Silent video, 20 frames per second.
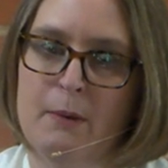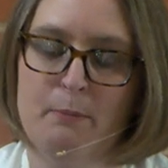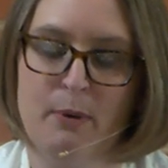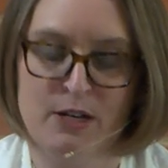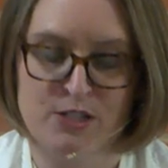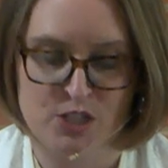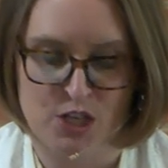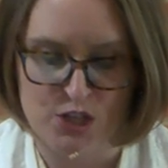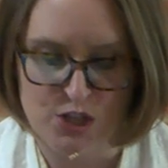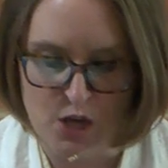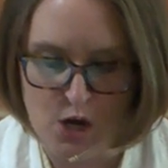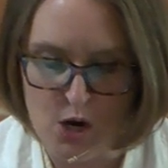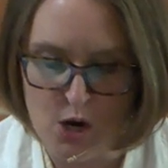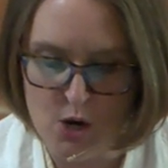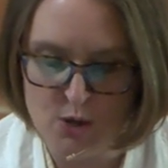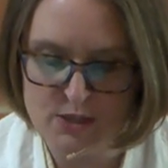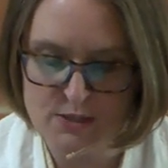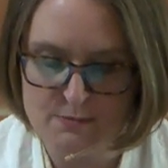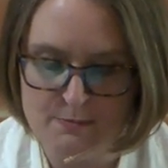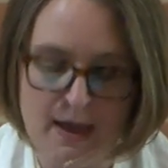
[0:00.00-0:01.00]
But to
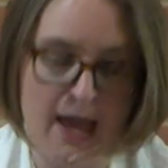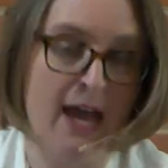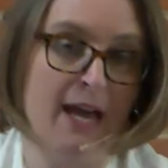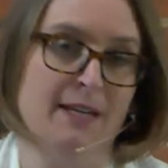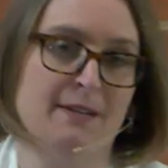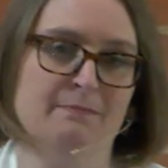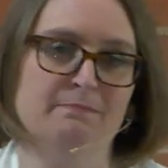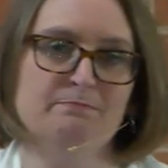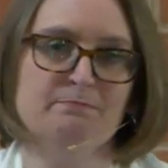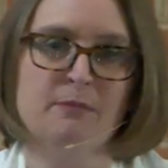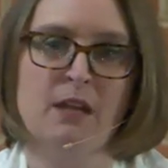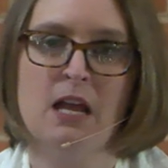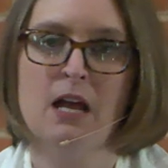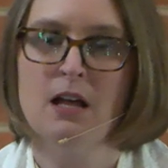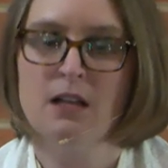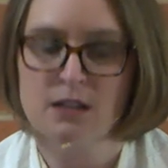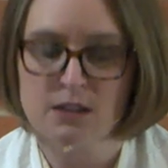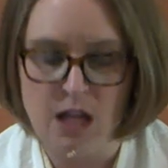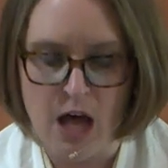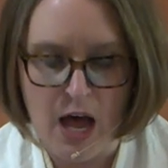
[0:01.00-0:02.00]
those men,
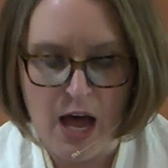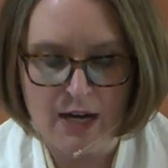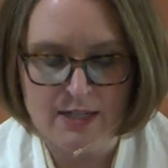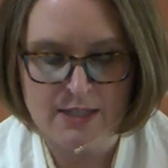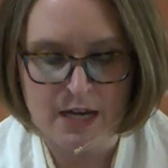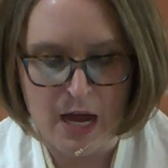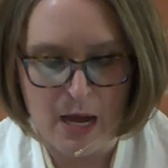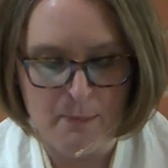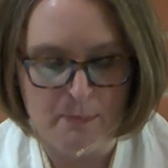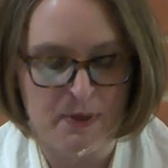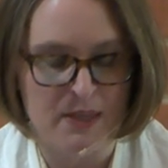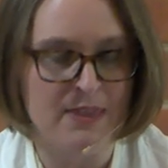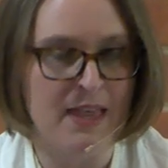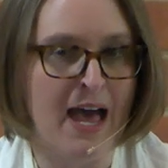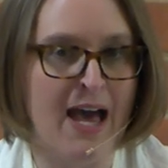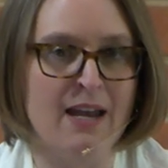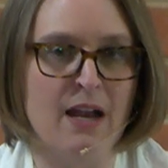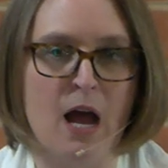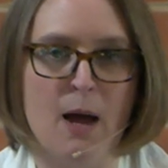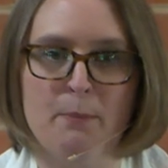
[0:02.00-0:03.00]
locked up in
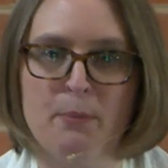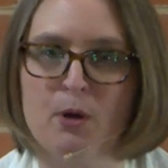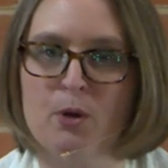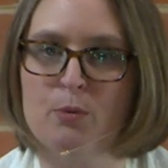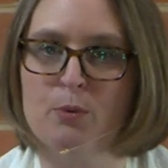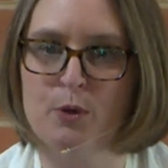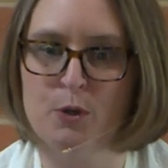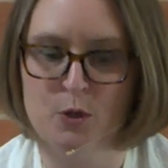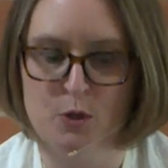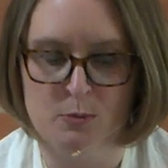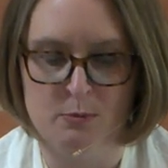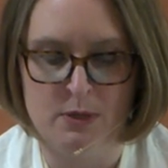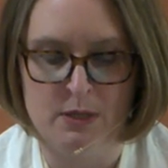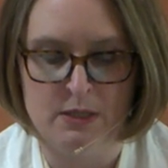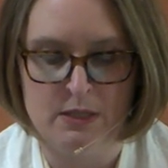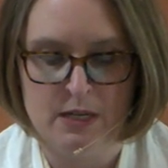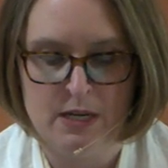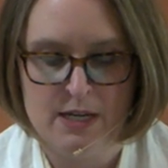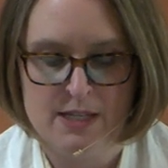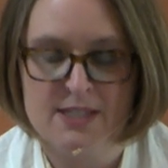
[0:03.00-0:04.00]
that upper room,
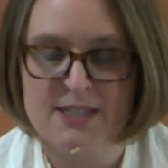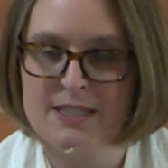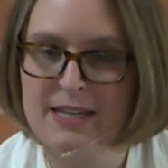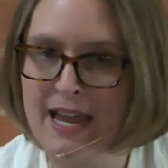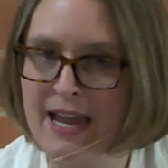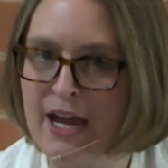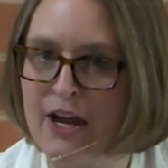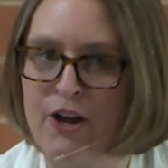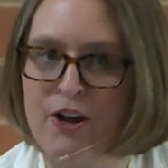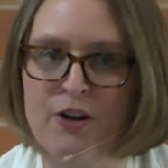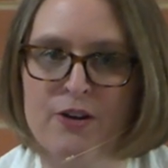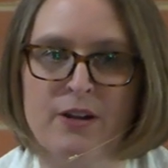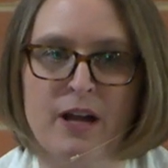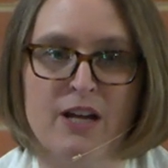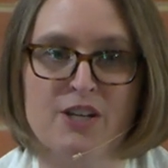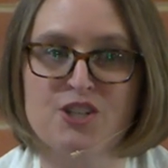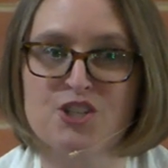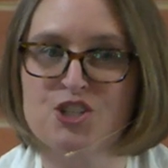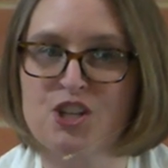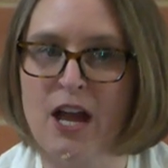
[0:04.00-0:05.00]
scared,
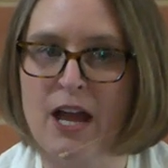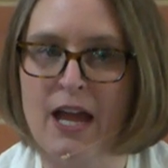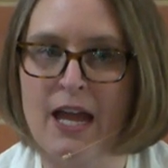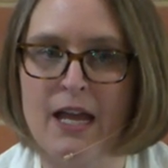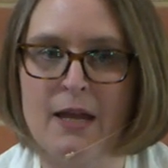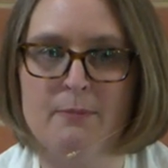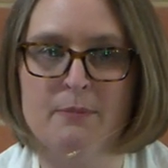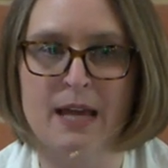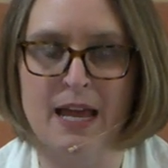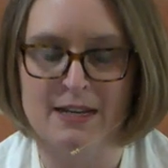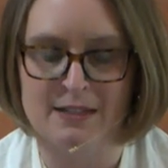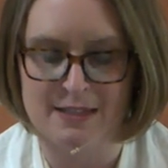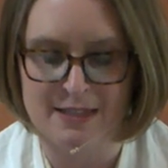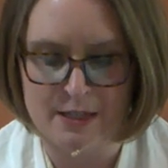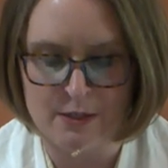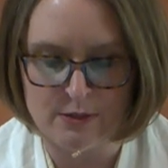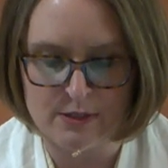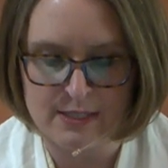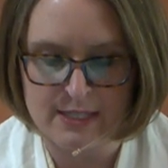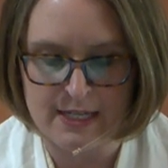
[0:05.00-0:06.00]
ashamed, and
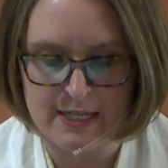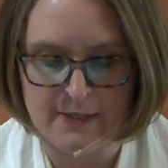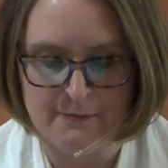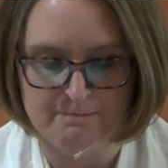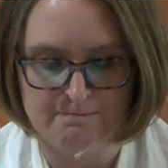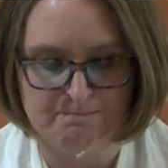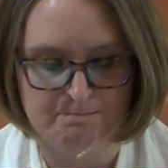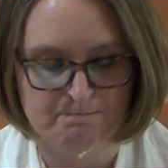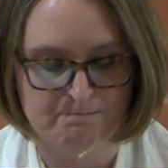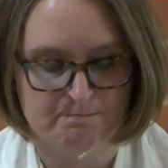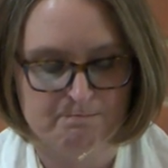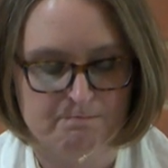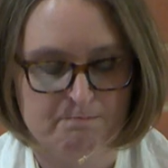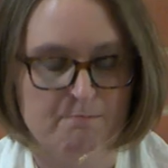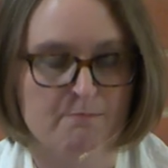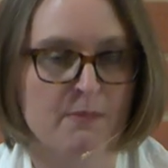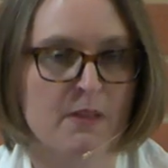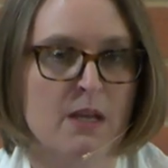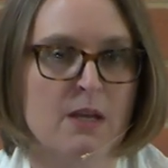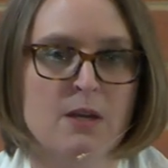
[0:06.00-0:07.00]
guilty,
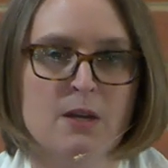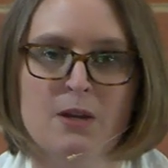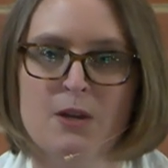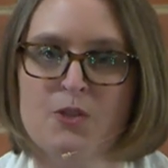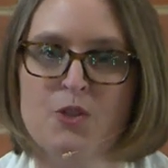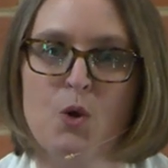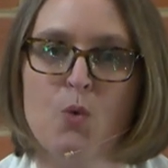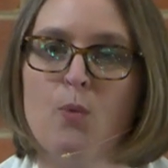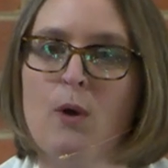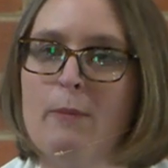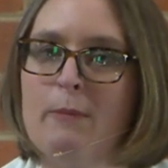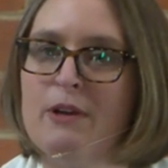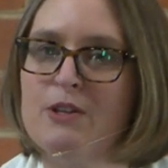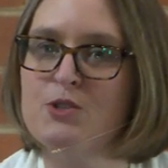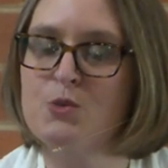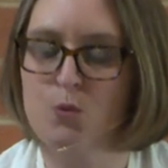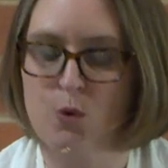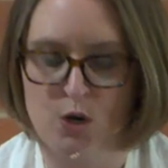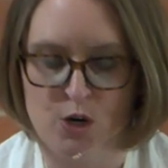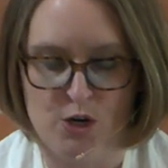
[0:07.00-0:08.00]
the
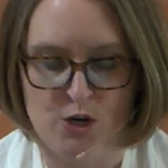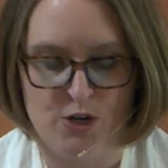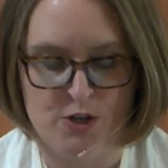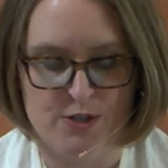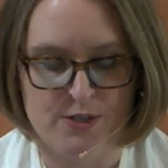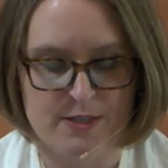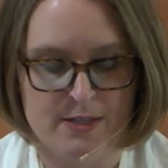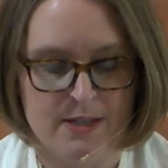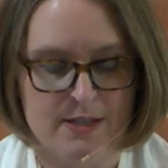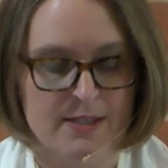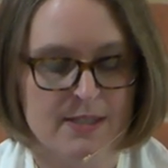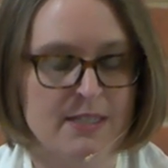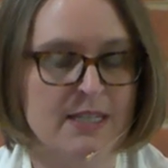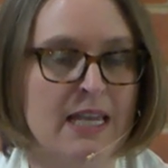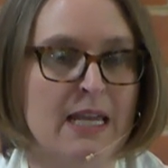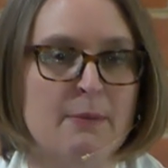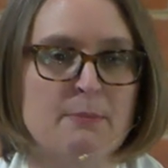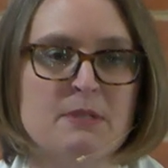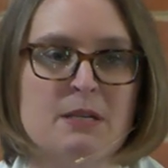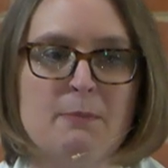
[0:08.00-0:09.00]
women's words
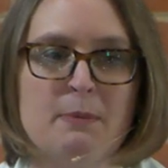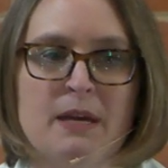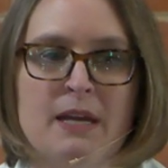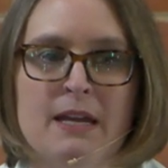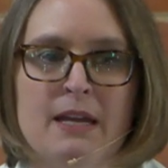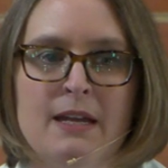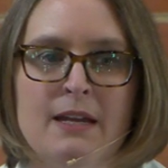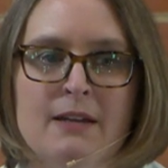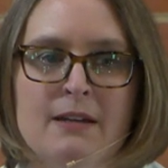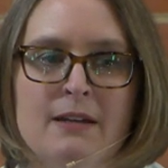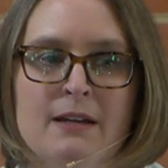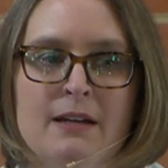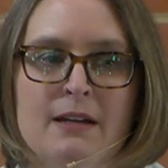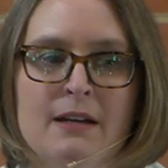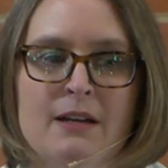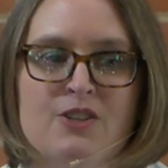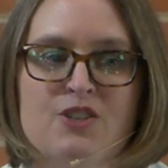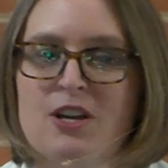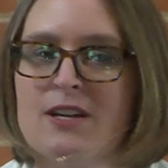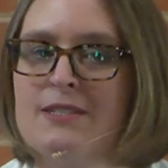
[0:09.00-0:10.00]
seemed to be
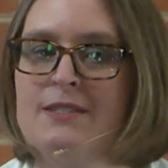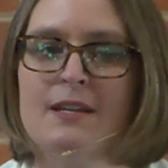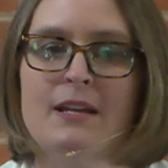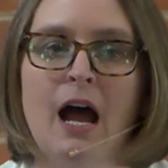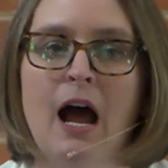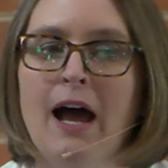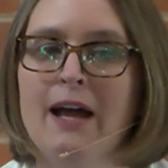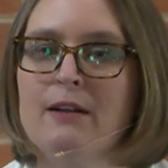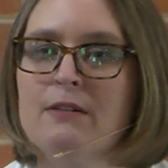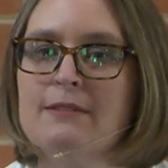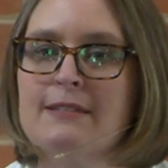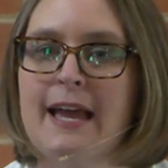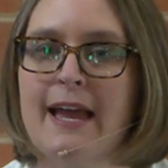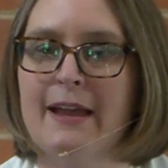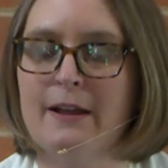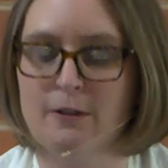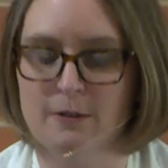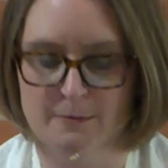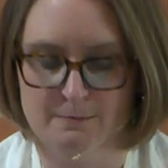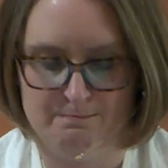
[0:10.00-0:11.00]
just an idle
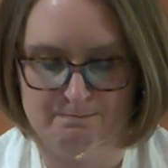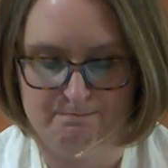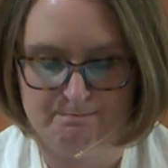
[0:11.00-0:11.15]
tale.